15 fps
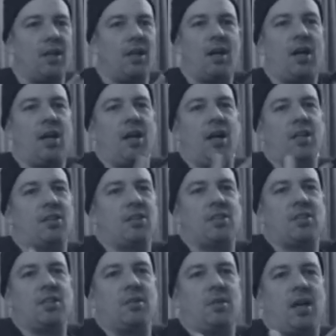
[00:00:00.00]
I
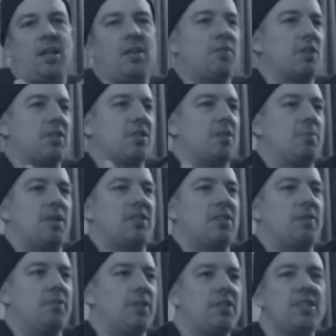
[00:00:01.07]
never considered
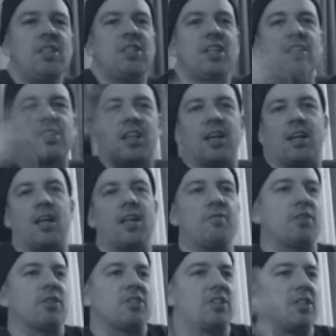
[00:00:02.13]
myself a DJ. It's like I
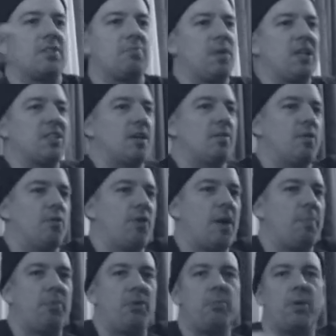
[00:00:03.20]
never considered myself a
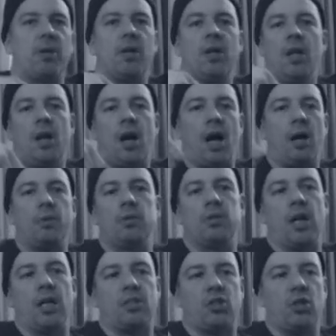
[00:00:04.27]
rapper, but I
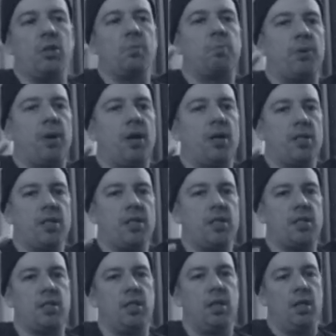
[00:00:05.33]
was at certain
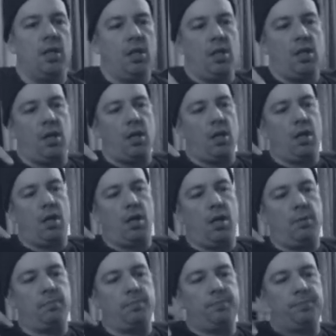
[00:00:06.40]
parties.
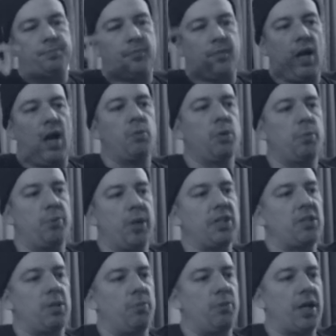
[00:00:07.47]
I would bring
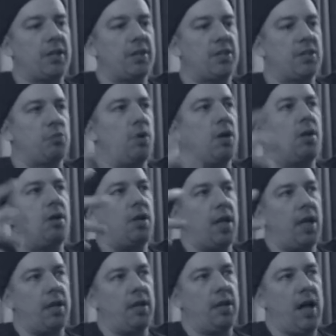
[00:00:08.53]
some records as well,
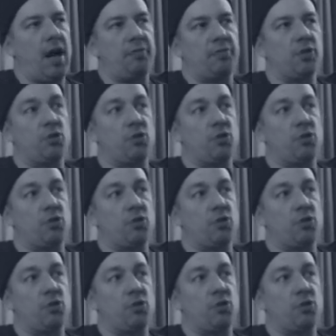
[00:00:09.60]
and after